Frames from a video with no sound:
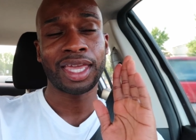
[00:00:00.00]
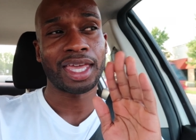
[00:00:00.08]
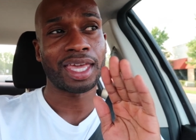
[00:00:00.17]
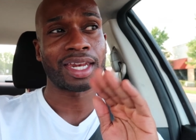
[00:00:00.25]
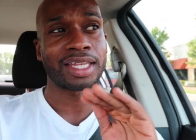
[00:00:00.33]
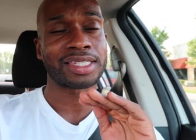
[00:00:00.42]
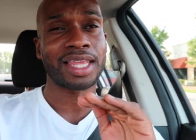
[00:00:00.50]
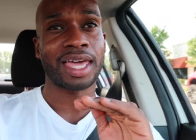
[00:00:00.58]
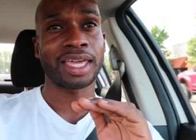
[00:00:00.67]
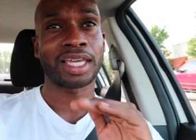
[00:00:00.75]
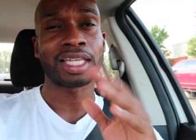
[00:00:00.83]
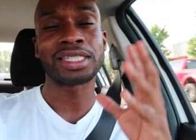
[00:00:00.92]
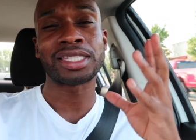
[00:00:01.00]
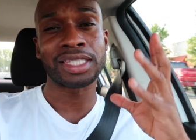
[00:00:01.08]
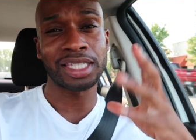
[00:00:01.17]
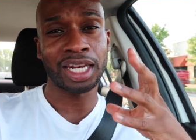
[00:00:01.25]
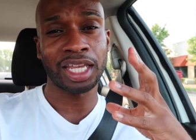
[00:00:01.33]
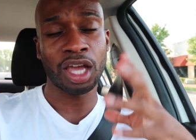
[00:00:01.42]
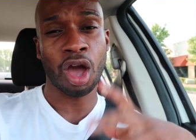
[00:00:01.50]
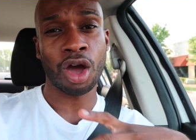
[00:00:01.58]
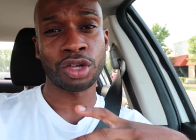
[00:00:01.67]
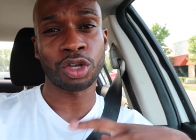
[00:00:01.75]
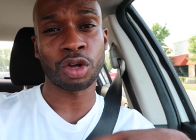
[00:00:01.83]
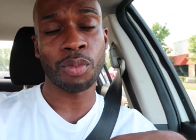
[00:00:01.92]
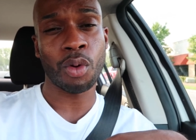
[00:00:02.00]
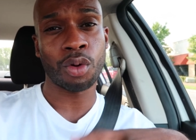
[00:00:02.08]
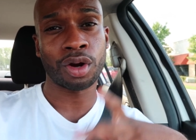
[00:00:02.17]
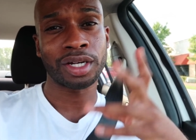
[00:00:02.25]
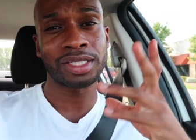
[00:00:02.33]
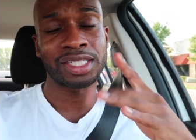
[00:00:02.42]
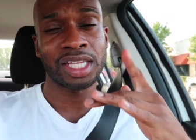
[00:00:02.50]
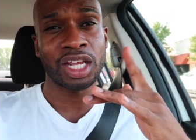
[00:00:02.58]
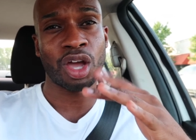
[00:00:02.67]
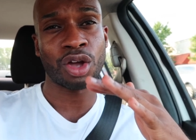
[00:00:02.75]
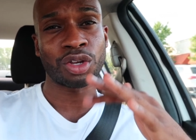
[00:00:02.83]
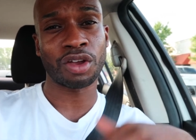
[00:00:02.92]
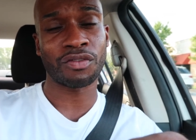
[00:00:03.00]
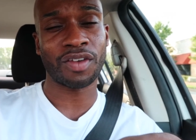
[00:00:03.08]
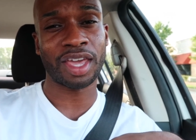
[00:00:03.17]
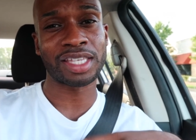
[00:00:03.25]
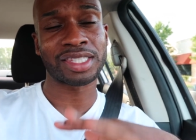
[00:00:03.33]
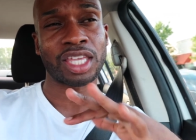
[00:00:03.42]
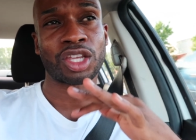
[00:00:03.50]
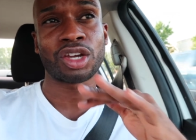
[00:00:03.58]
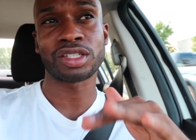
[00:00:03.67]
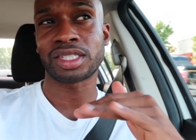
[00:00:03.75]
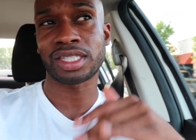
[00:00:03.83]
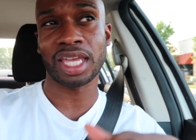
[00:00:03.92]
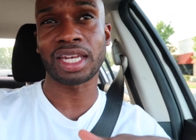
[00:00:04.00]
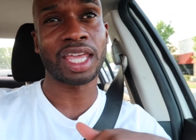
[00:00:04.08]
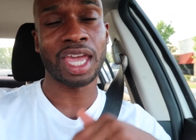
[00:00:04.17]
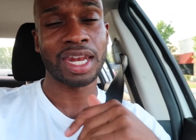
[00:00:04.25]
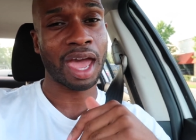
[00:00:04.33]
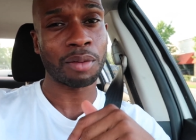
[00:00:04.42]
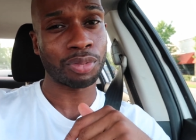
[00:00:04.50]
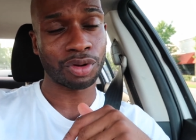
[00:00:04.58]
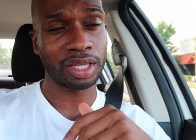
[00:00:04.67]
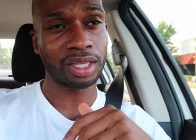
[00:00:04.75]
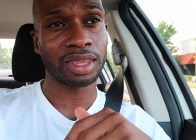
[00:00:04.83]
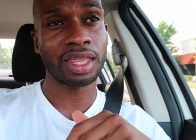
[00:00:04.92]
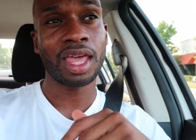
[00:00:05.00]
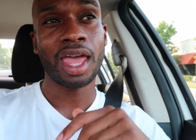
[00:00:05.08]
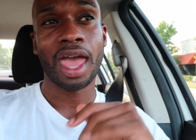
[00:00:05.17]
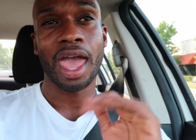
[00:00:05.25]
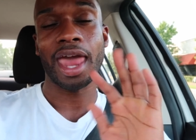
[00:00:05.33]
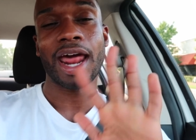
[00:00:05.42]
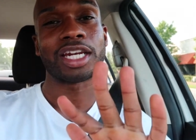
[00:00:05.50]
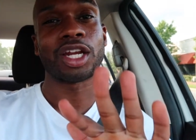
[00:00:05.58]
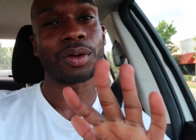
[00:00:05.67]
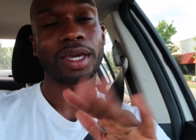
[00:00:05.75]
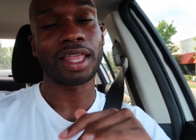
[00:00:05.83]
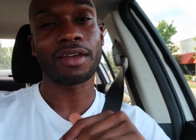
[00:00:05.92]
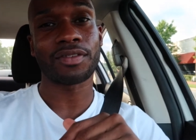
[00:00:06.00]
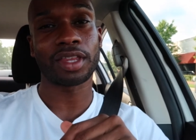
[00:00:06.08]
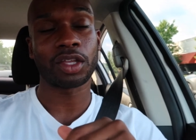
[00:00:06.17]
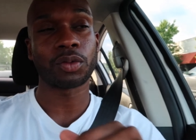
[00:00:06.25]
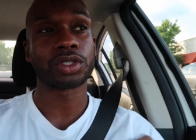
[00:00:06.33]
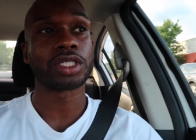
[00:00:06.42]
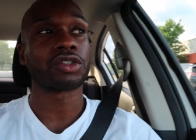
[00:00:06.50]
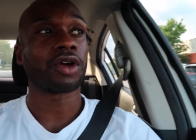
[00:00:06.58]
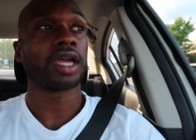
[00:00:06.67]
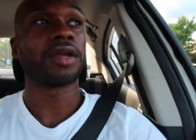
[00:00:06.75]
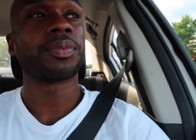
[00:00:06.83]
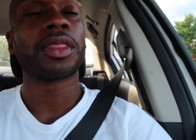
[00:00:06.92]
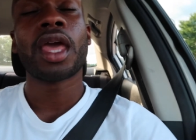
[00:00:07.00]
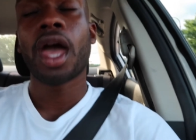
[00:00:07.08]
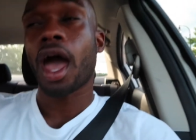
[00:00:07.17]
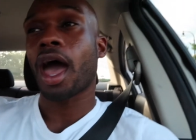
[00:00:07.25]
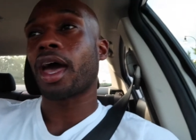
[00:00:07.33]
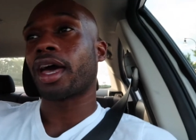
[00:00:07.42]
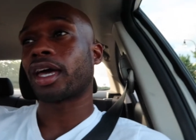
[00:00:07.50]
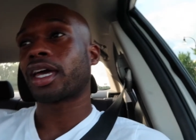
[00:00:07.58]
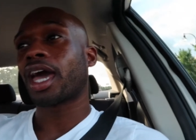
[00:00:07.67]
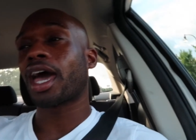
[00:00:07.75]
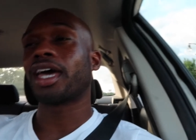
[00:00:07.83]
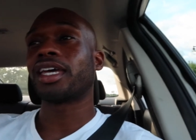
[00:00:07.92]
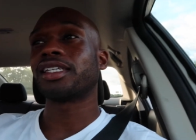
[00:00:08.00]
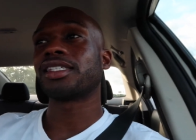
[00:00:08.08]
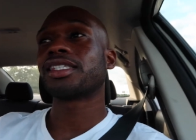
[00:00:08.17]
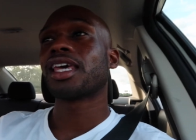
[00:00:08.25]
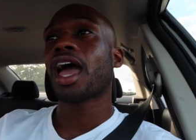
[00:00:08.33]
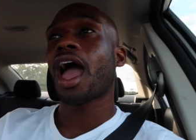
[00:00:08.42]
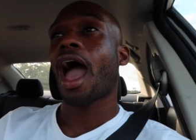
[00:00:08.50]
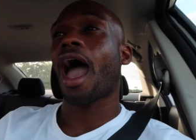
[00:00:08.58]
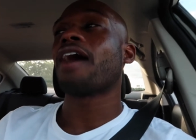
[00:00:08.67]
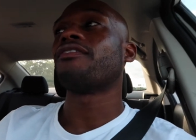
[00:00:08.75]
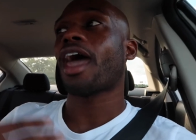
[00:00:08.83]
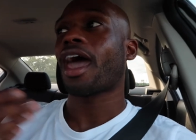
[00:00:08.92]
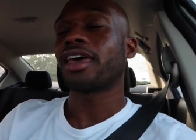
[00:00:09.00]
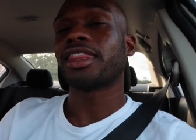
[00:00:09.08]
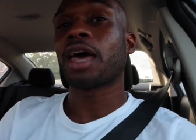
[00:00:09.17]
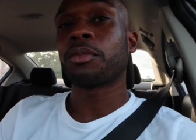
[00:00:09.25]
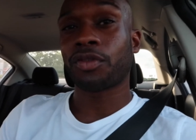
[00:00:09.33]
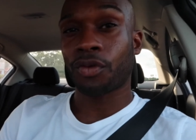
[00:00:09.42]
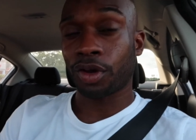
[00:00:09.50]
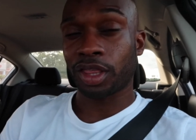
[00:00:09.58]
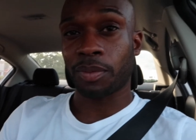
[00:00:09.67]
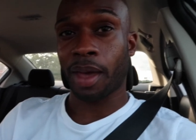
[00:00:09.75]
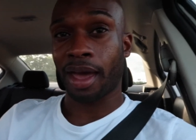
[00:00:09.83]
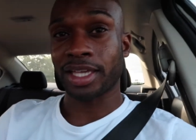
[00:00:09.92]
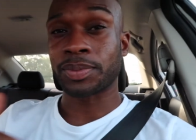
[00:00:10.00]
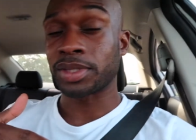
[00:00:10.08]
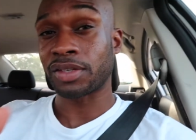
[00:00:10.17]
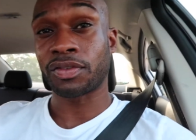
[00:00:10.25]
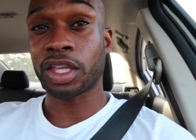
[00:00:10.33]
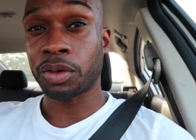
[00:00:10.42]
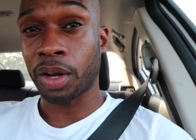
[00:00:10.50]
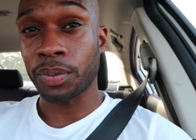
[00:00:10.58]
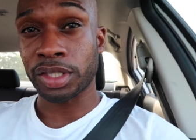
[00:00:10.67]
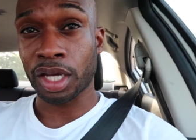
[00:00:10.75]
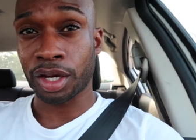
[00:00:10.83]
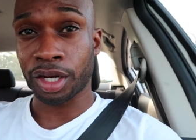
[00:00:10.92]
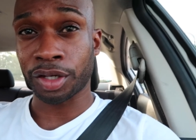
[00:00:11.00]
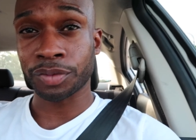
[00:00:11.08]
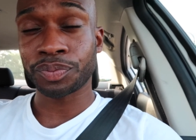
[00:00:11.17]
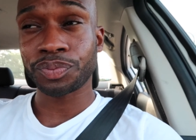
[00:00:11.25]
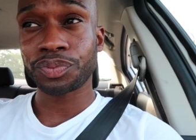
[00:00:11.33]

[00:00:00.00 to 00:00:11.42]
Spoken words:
it is like sitting on your pores, sitting on your face, like your skin cannot breathe. And I don't get that feeling, which is great. Cause I've had that before in the past, specifically when I was younger,